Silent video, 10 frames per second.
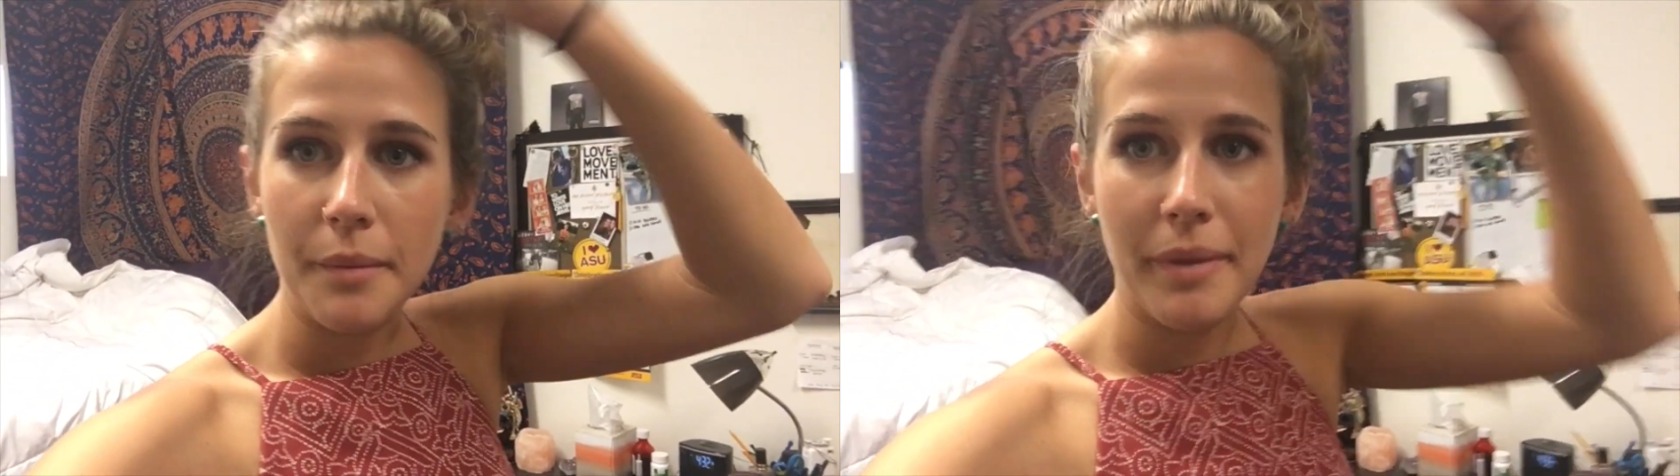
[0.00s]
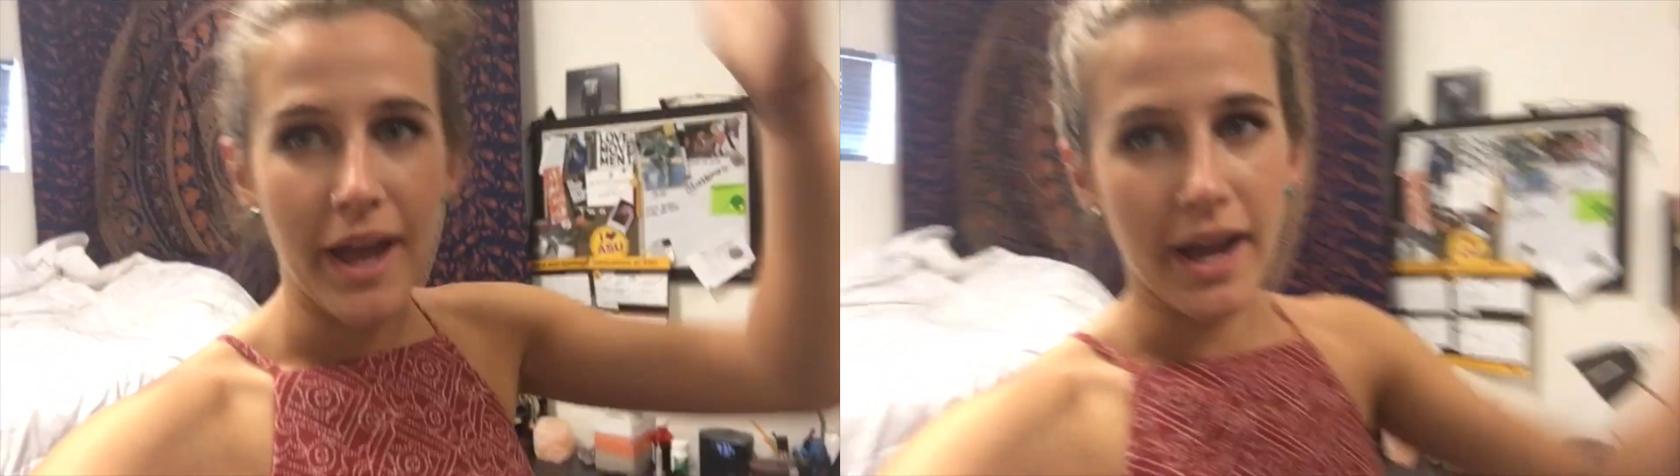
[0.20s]

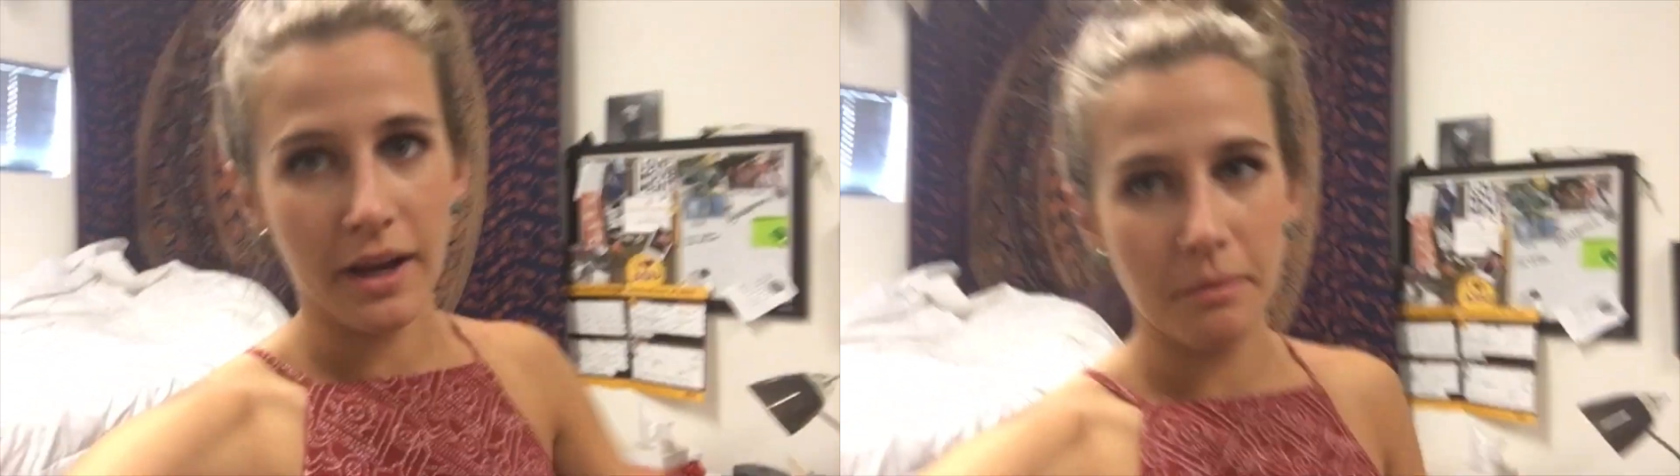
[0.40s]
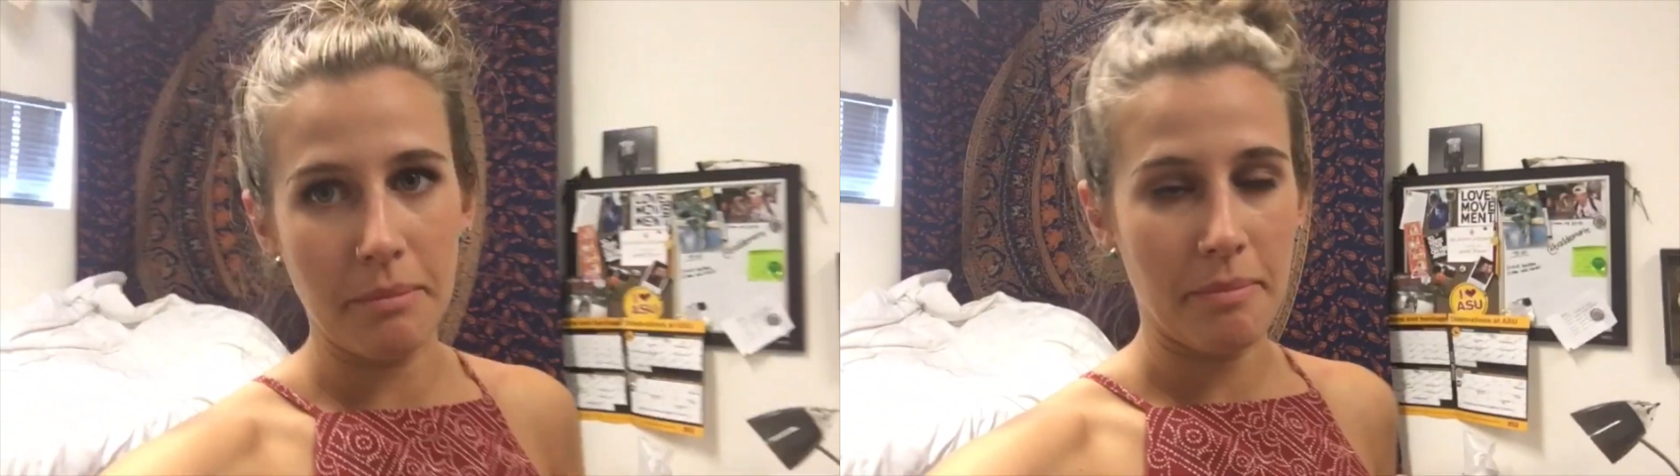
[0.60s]

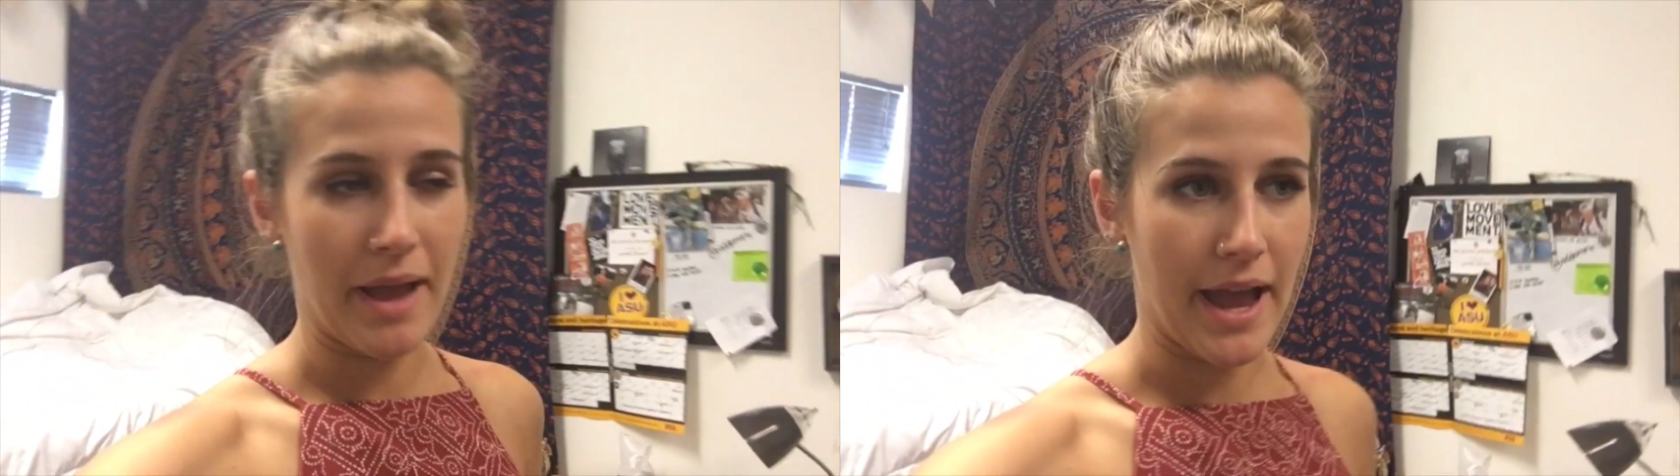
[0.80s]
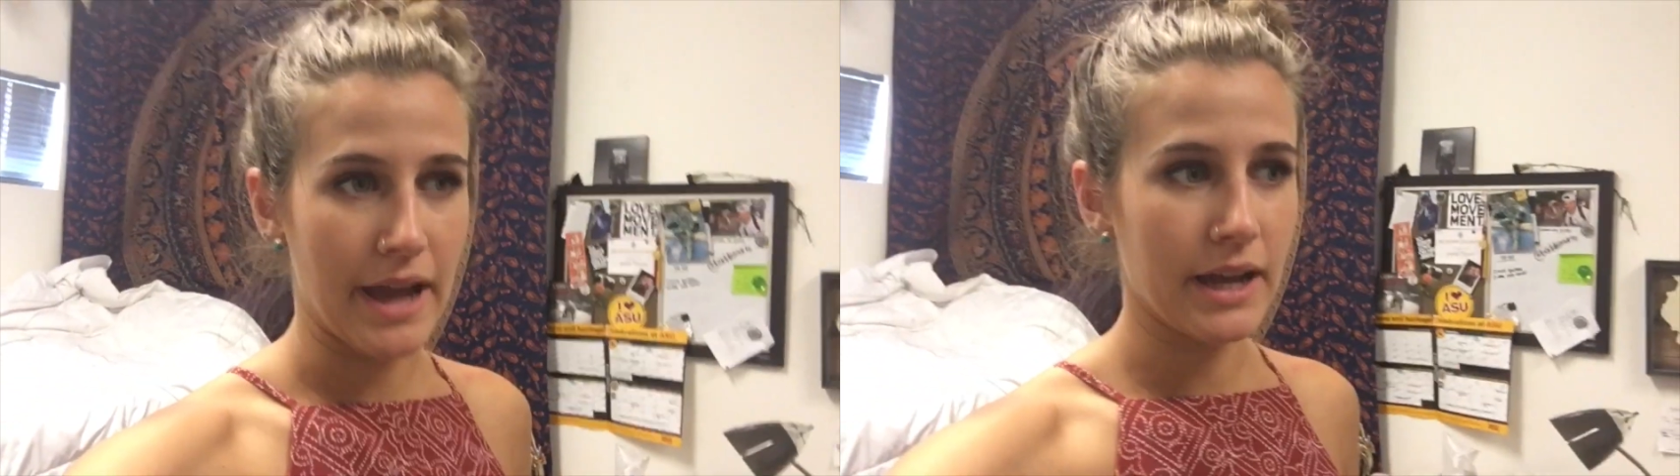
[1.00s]
pack a
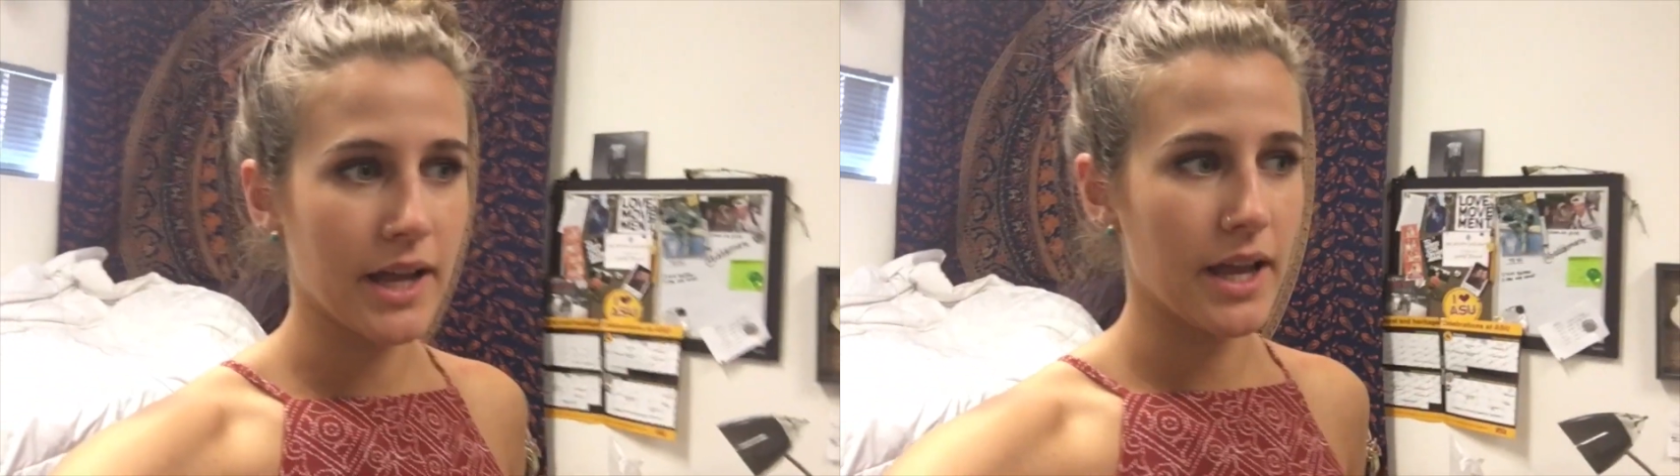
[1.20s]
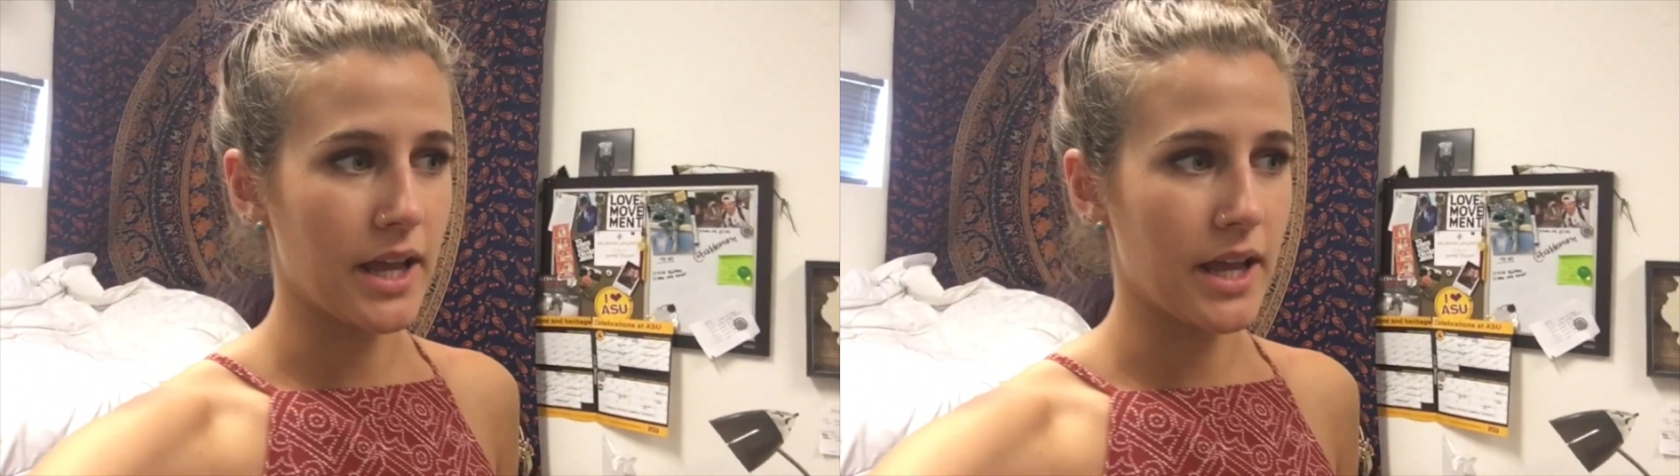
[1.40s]
bag